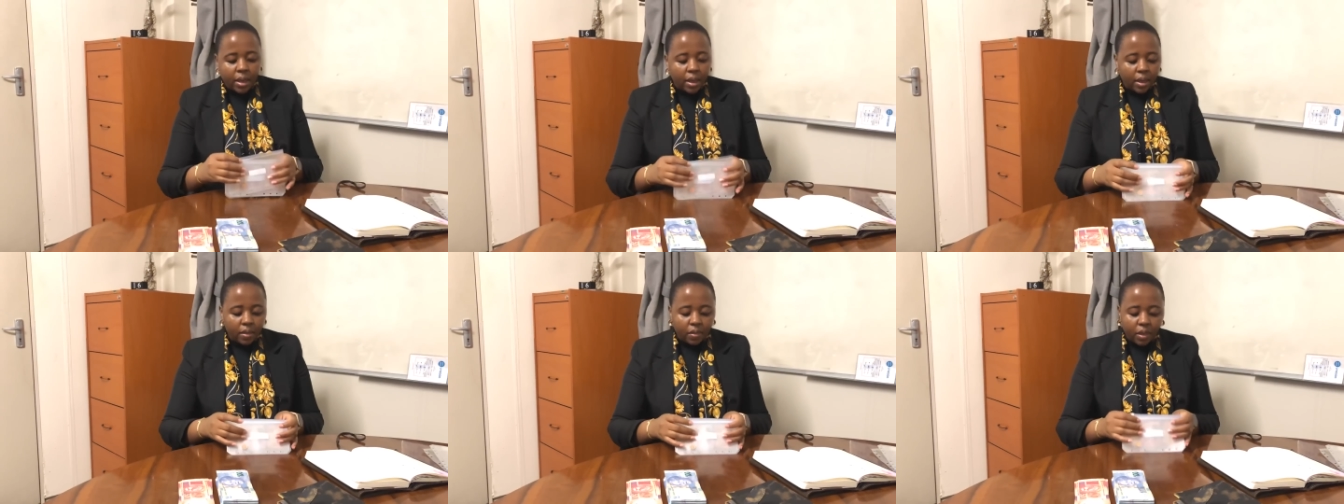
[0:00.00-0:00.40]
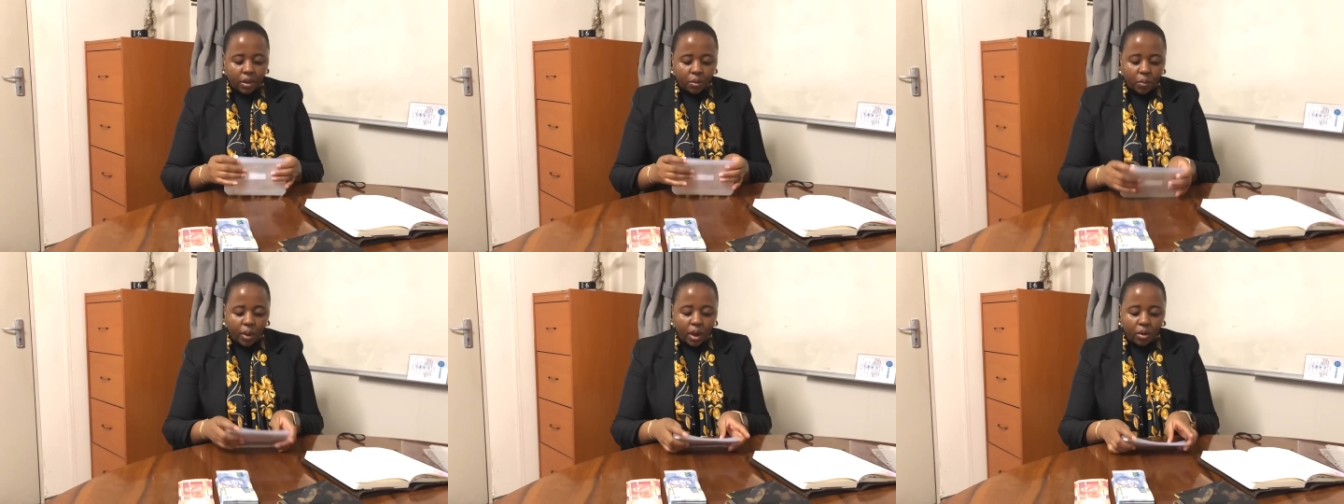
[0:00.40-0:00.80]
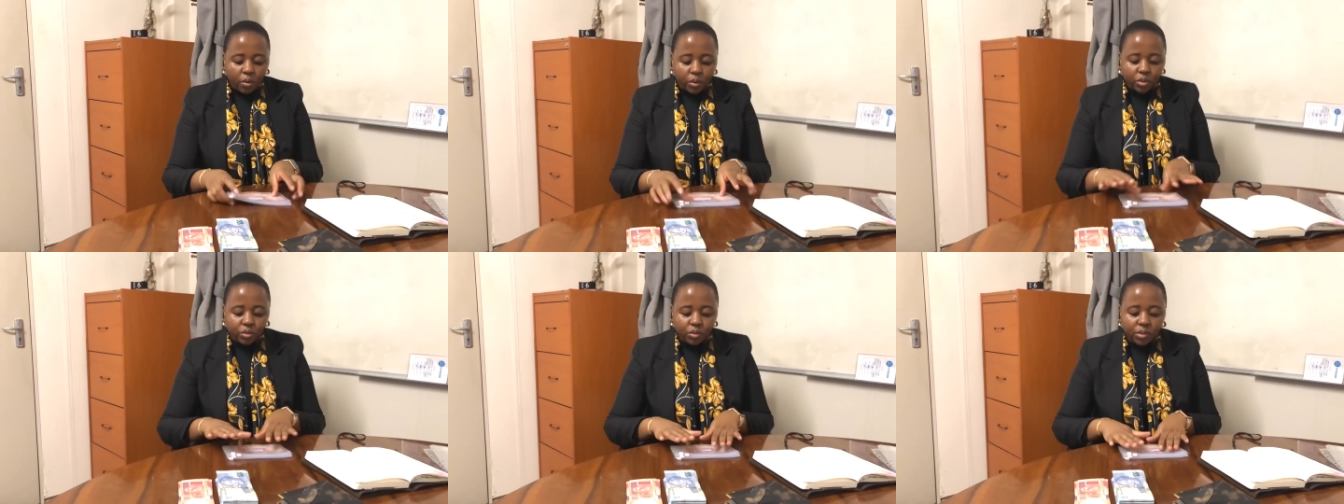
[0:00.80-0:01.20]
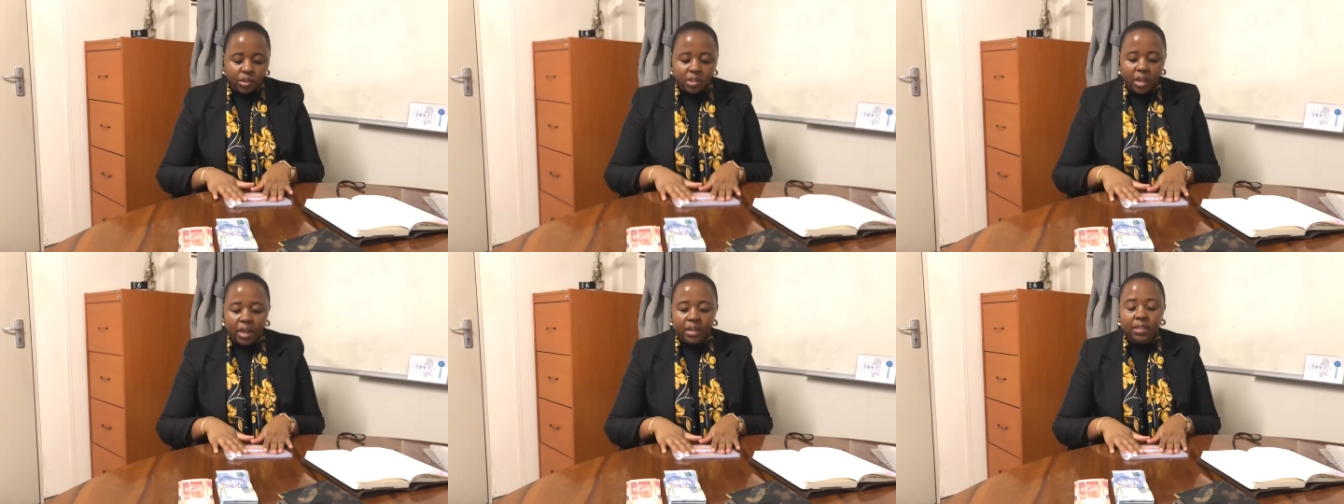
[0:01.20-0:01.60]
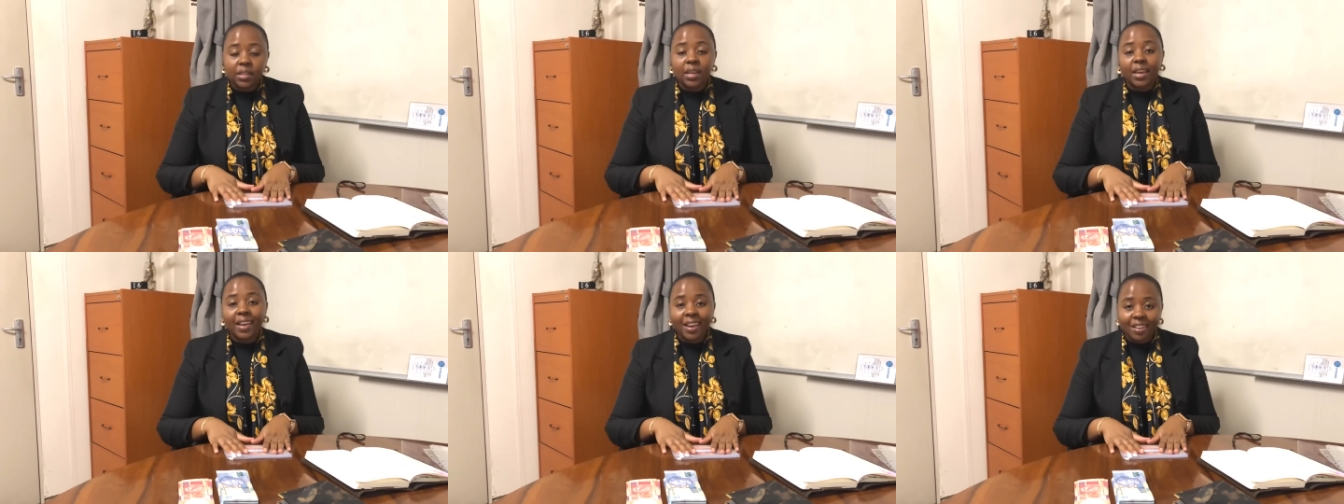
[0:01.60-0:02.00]
and then we are going to start
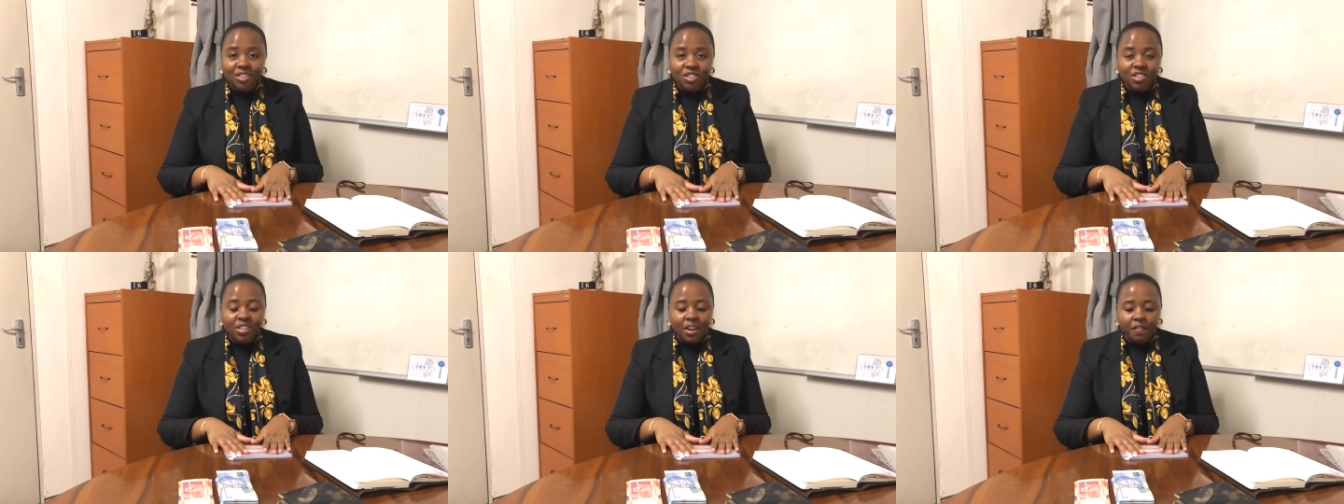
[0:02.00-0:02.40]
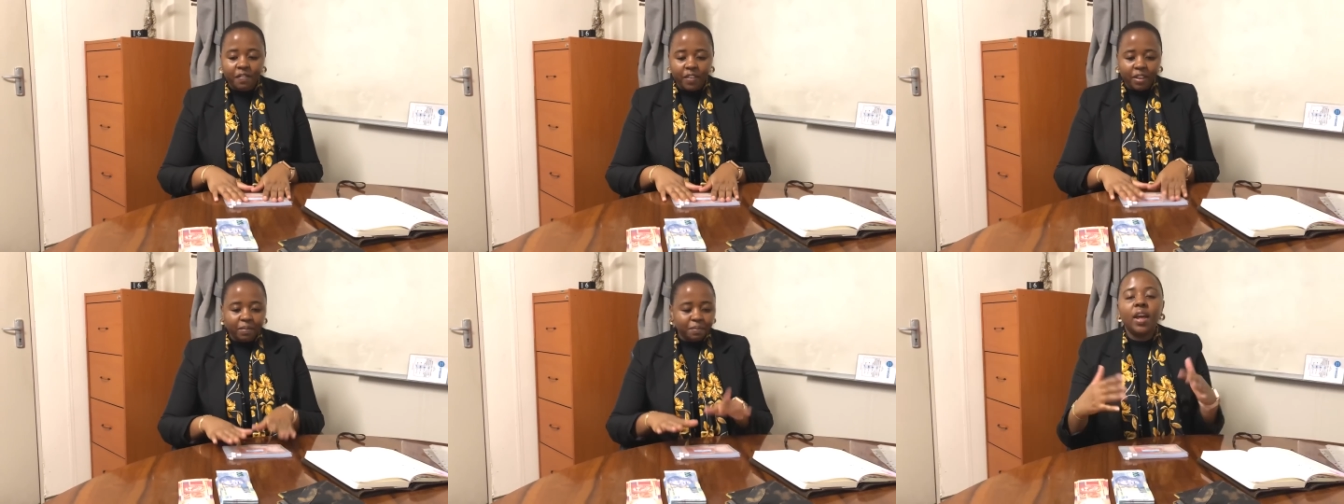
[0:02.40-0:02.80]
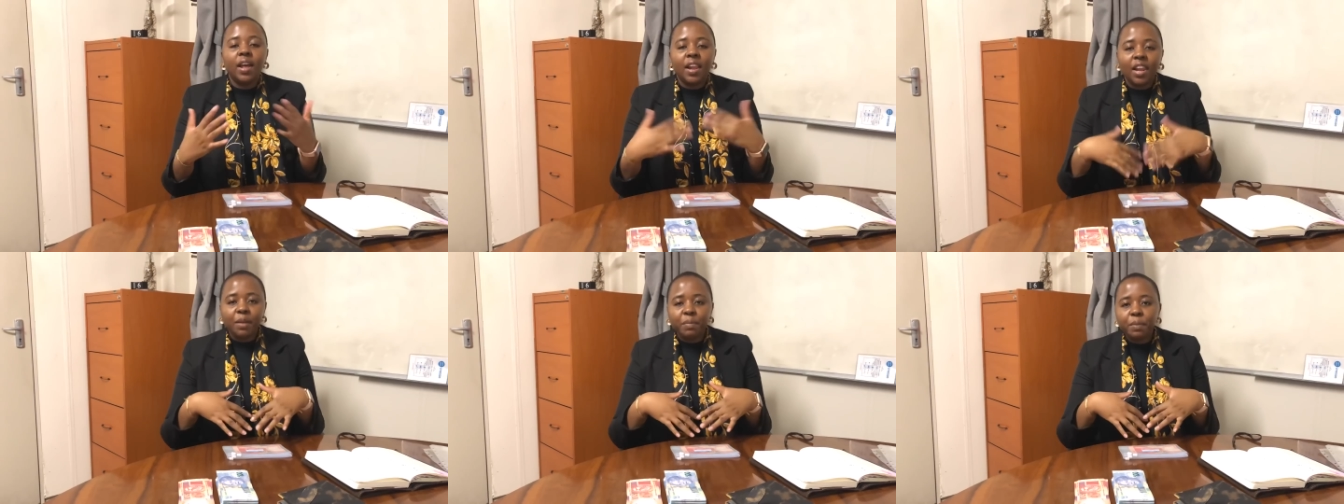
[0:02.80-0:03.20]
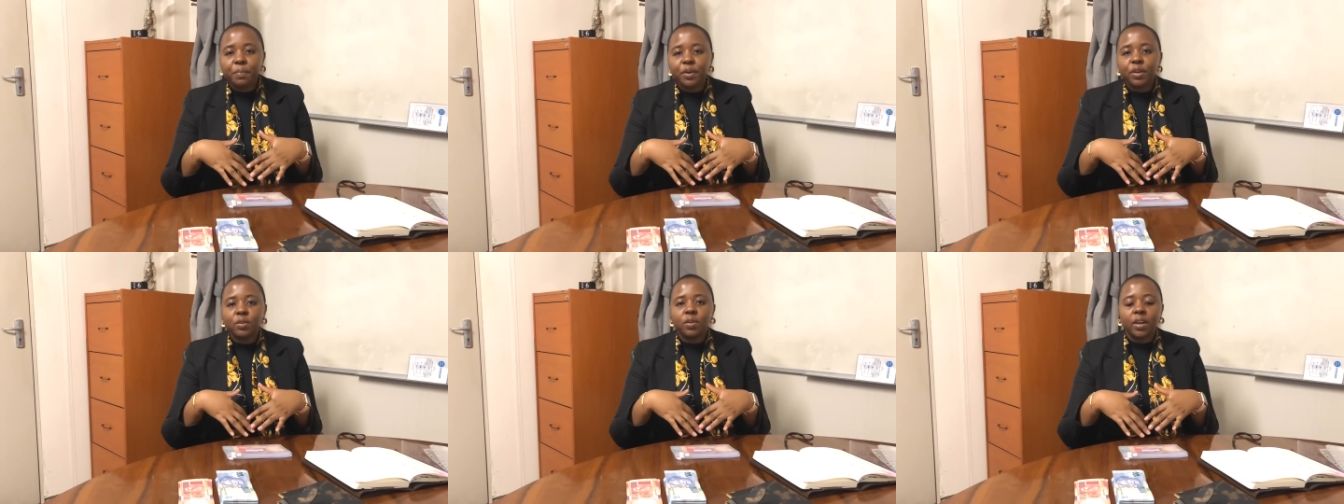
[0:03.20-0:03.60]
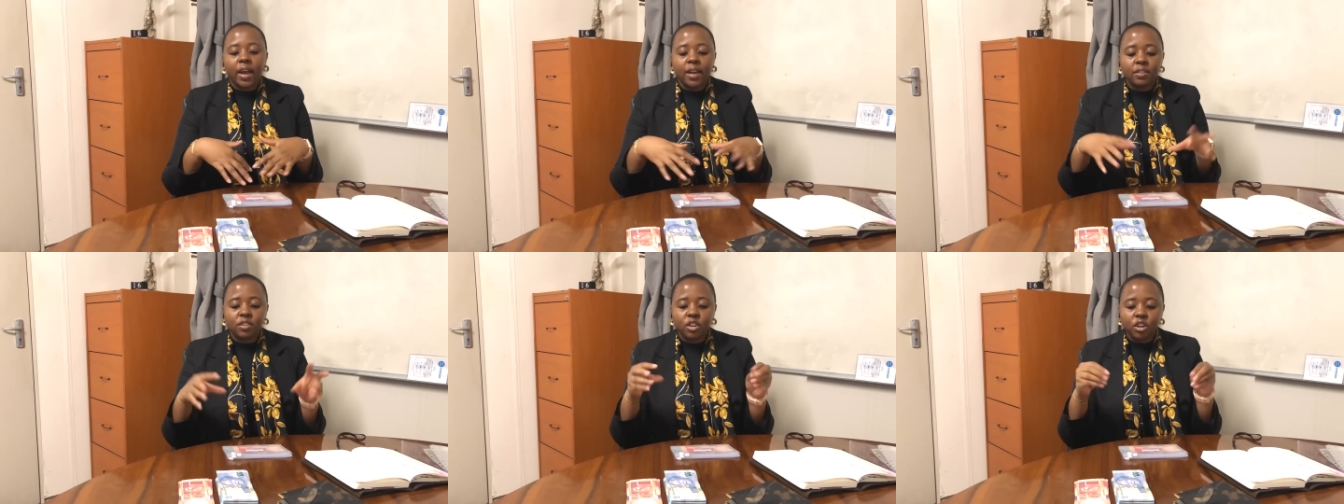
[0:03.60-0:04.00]
cash stuffing. Let me bring you
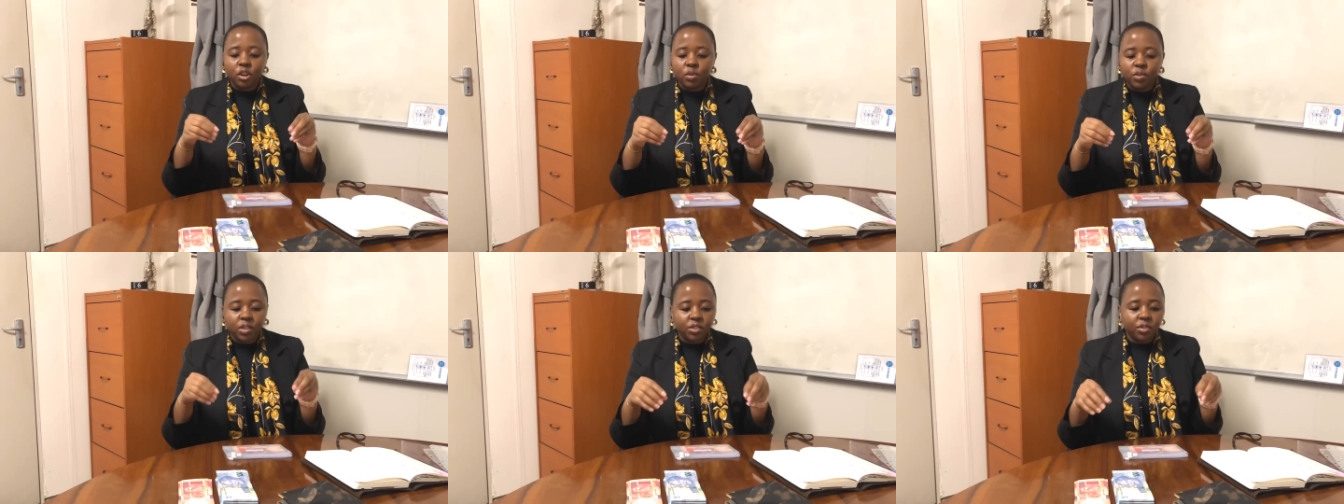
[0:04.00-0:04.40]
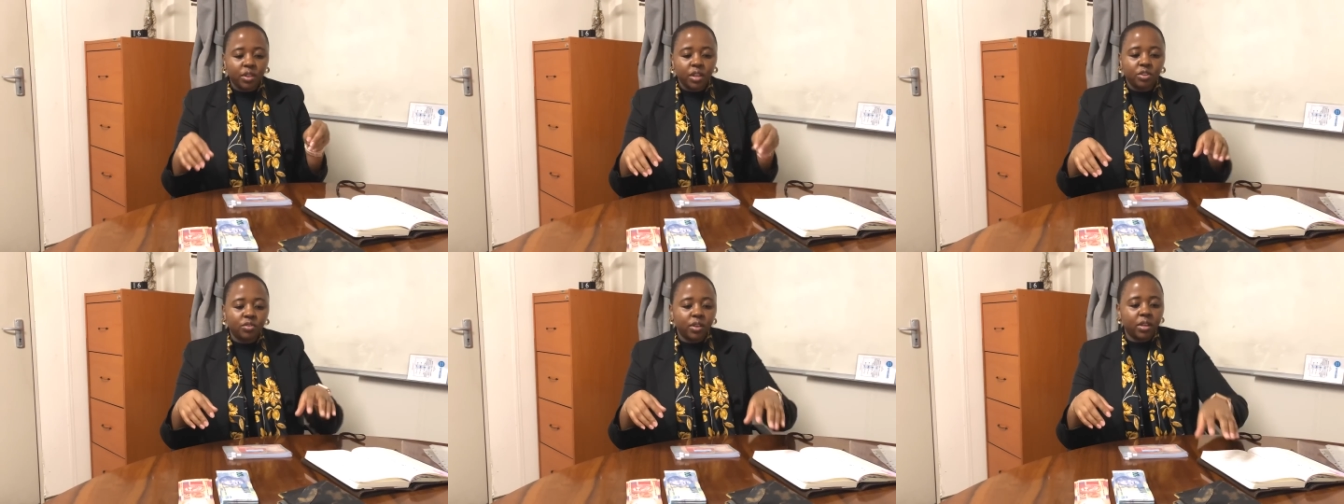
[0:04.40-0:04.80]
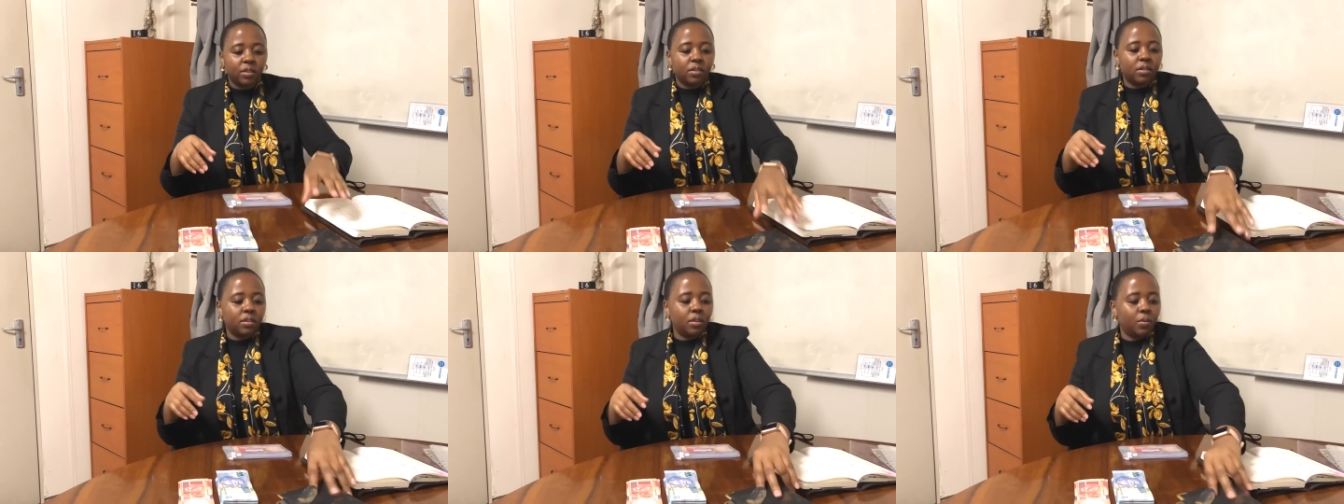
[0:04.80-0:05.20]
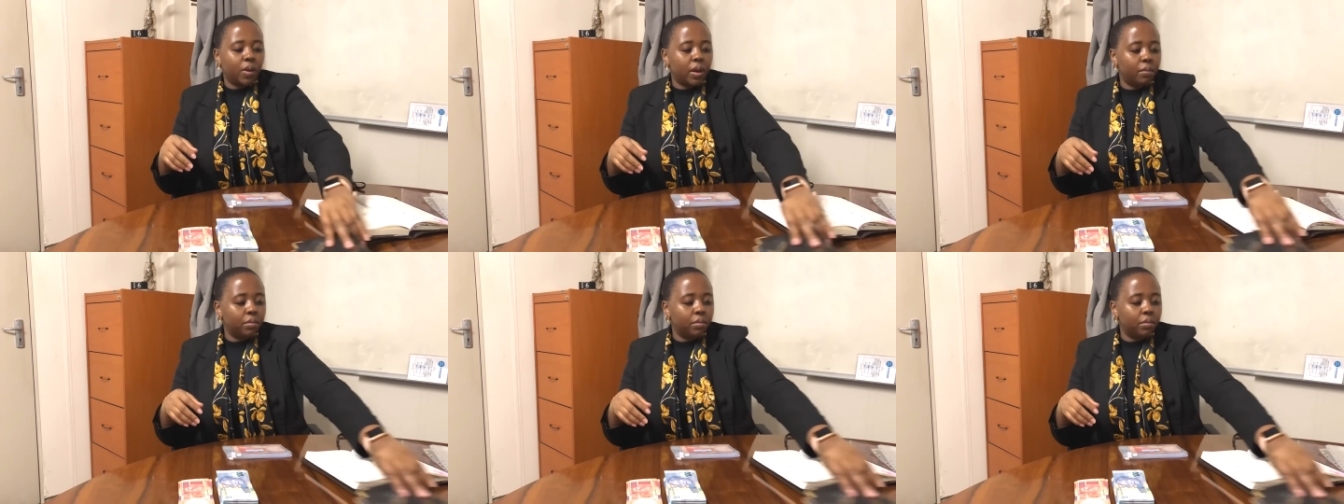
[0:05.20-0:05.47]
guys closer so that you can see what I'm